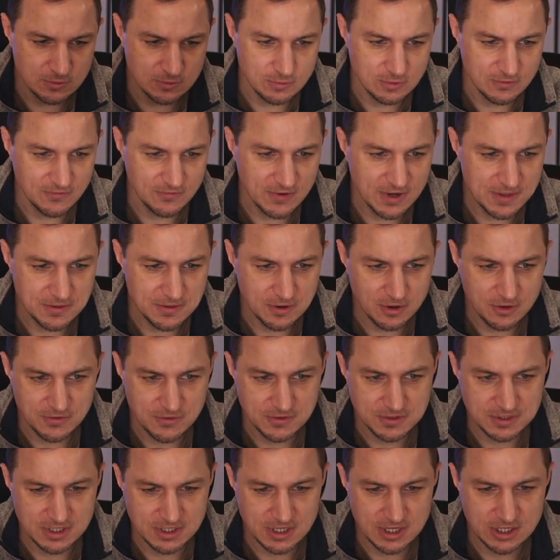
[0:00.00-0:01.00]
you will find the
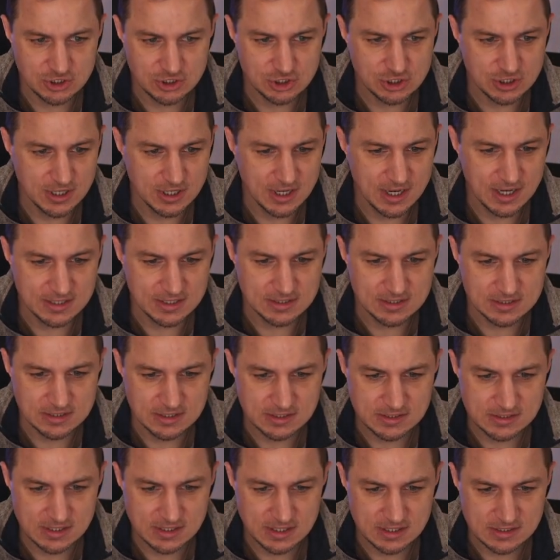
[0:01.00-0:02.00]
authentication guide and
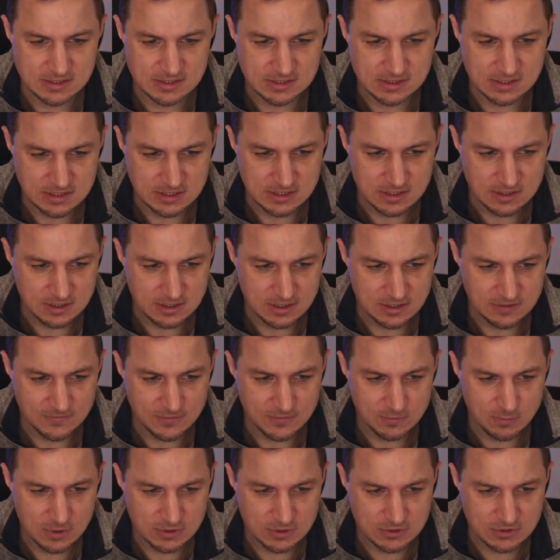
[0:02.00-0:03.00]
it says if
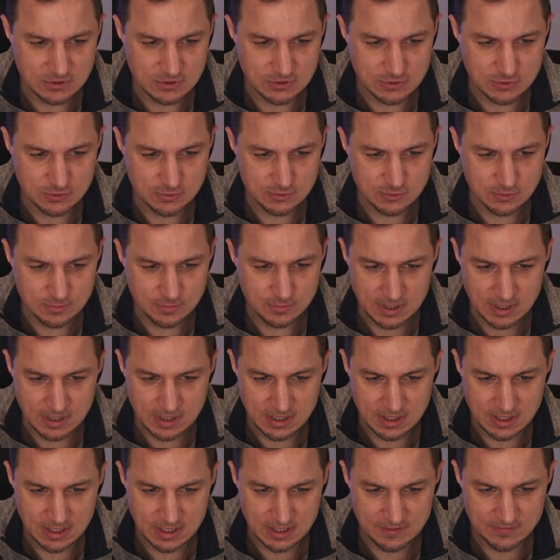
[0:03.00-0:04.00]
you want to
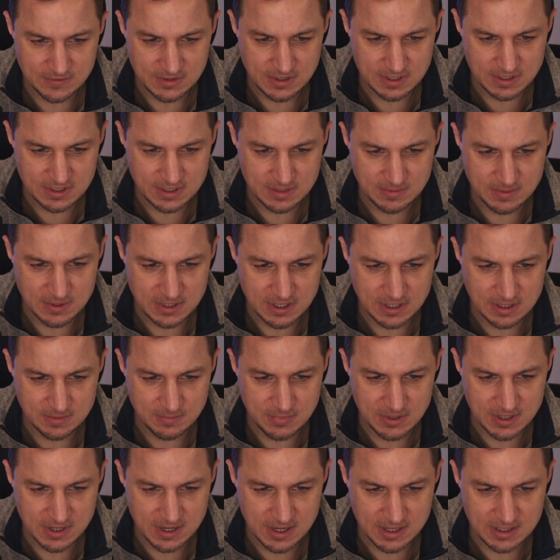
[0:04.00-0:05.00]
have an
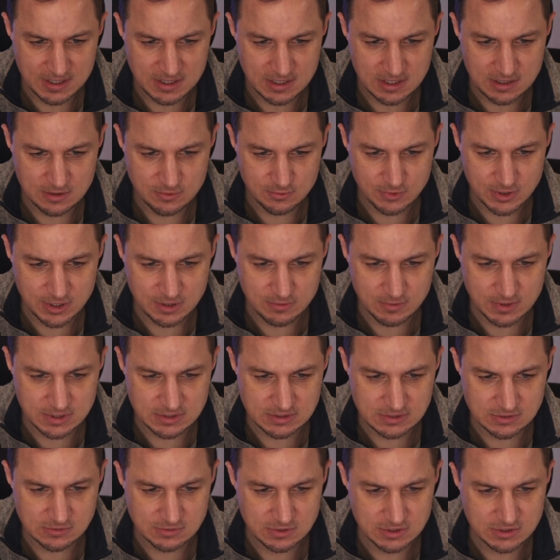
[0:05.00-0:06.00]
API key
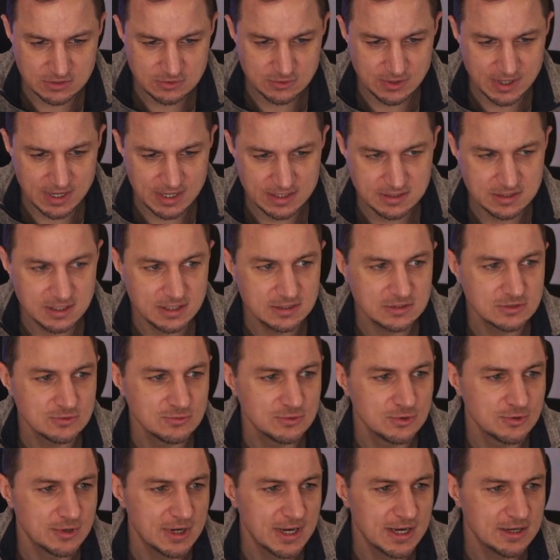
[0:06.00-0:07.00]
request, you need to add that
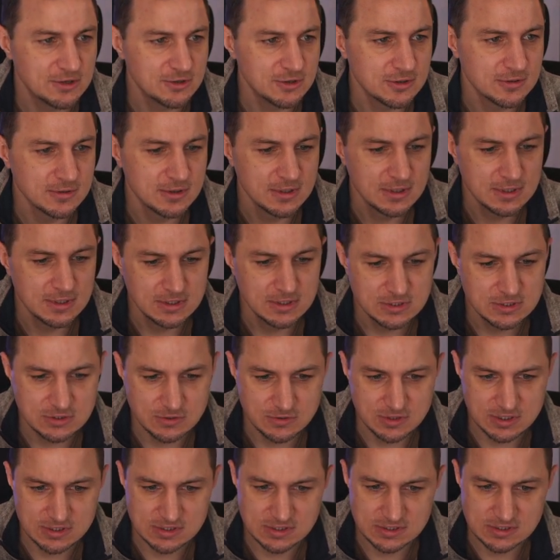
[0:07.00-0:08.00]
to your header.
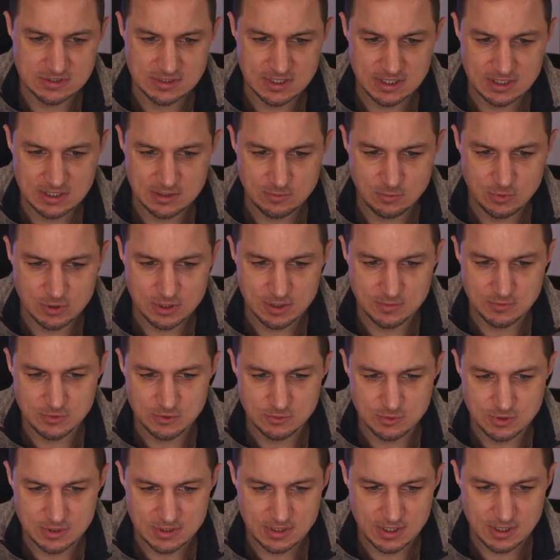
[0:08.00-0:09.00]
So that's exactly what I'm
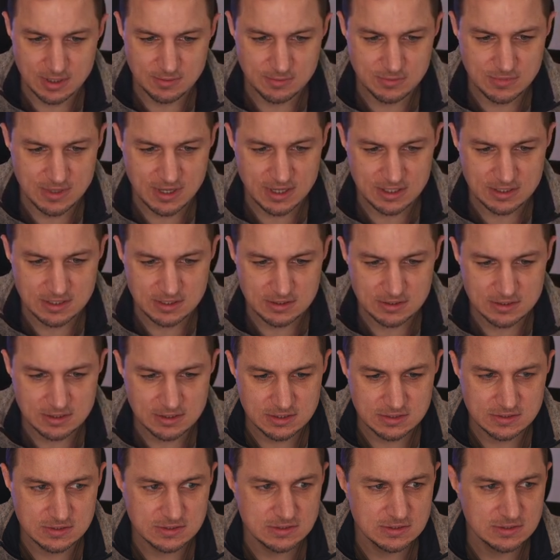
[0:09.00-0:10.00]
doing. I'm adding
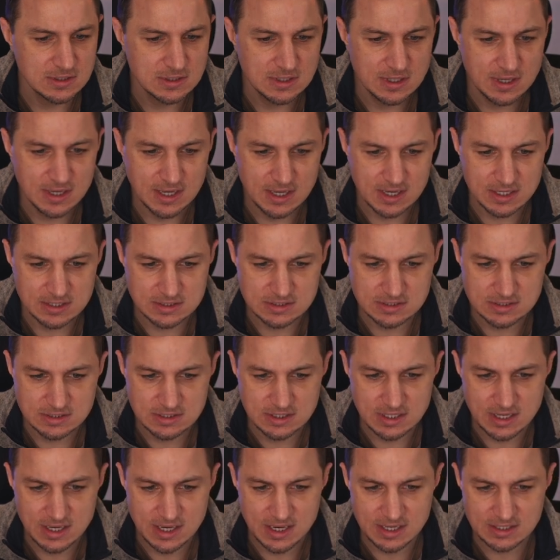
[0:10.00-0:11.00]
this as
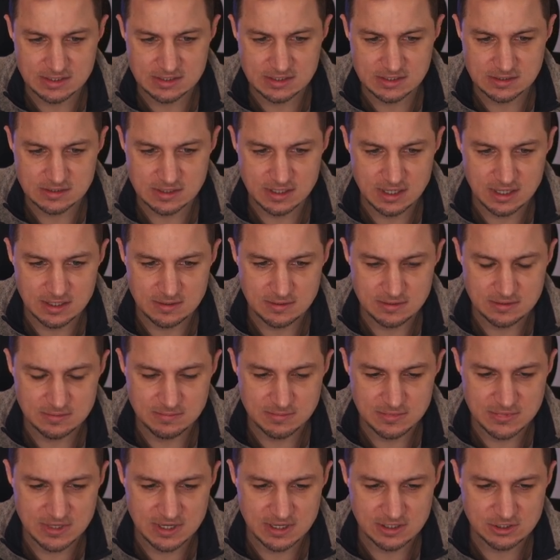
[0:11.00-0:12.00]
the
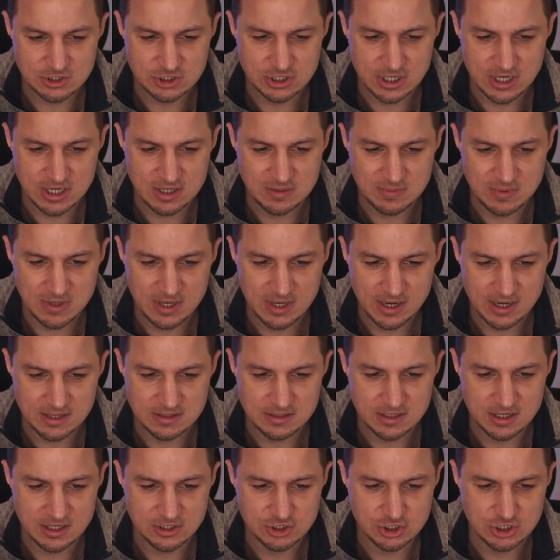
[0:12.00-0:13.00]

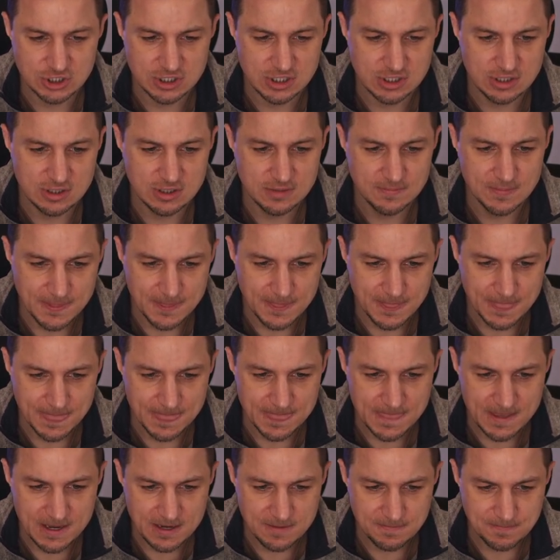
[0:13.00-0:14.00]
x-api-key
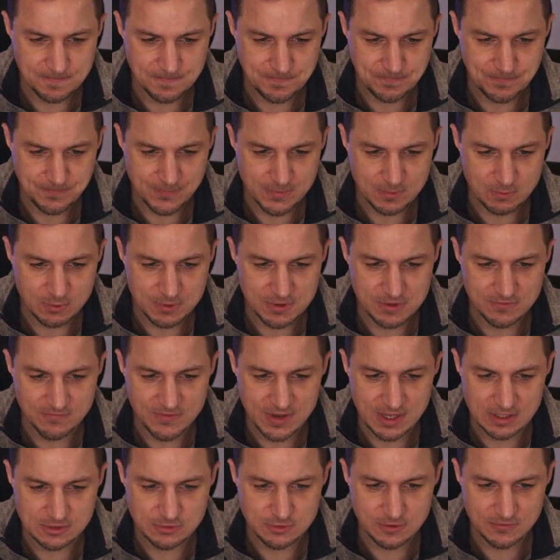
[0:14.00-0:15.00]
name with the
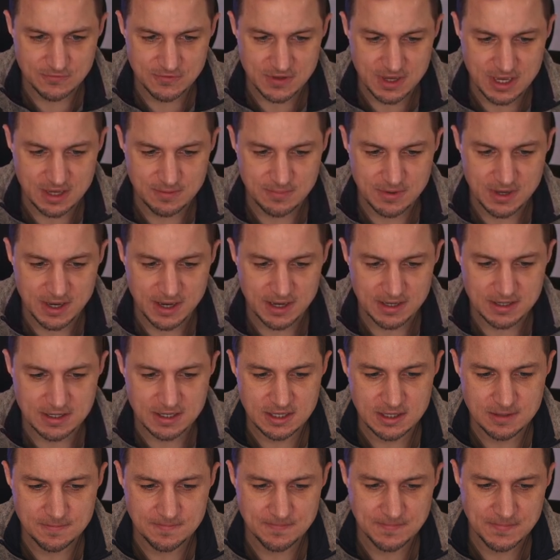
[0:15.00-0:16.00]
value of the API
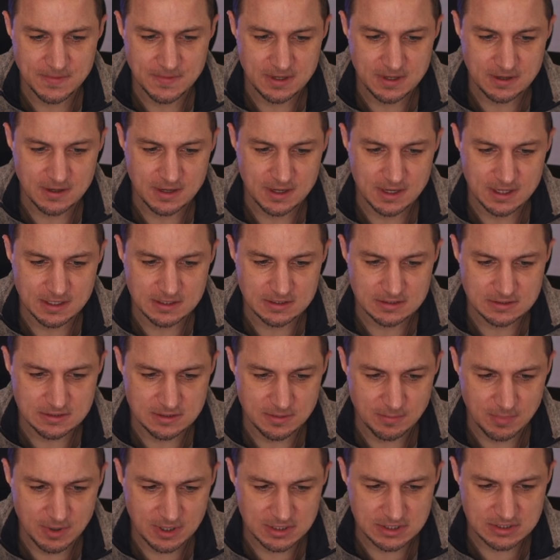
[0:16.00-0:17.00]
key and
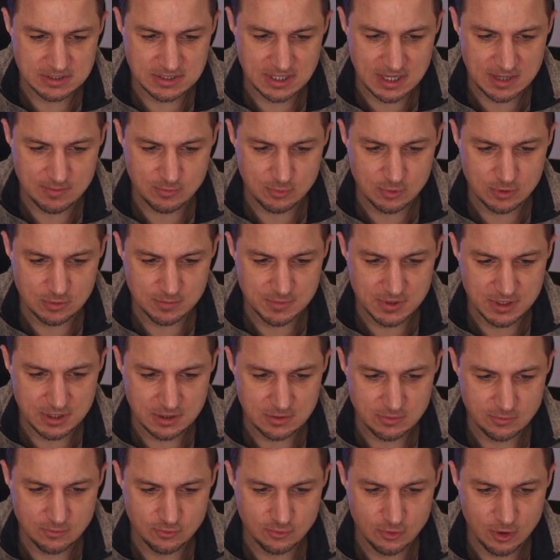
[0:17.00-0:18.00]
the body type will
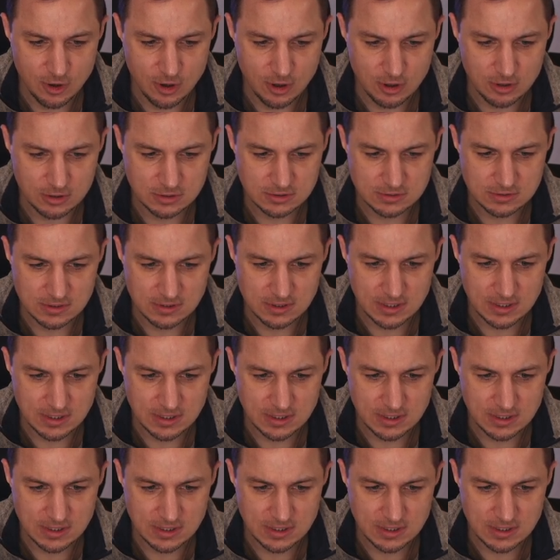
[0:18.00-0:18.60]
be raw